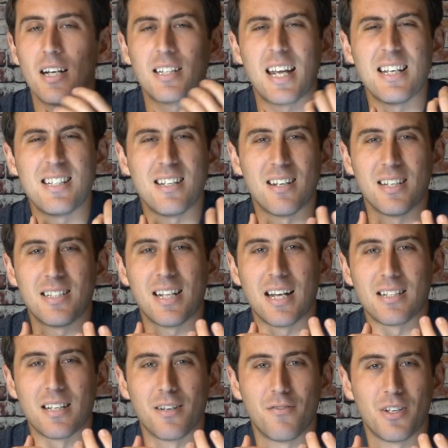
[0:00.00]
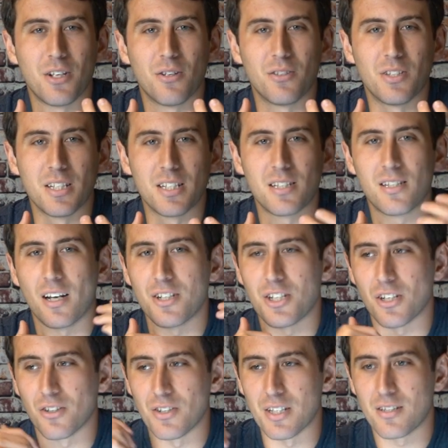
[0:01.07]
Casey Neistat did a video on this,
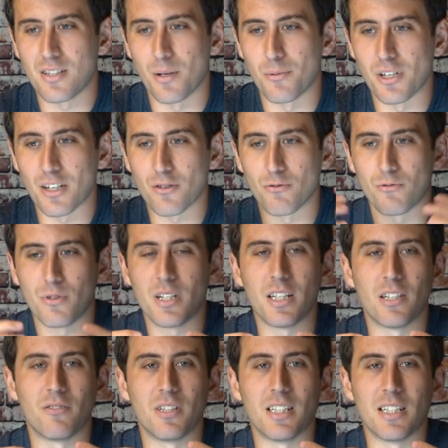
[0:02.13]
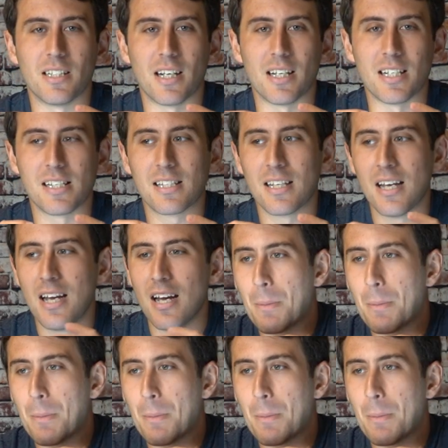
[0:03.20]
touching on this subject, really, really nice.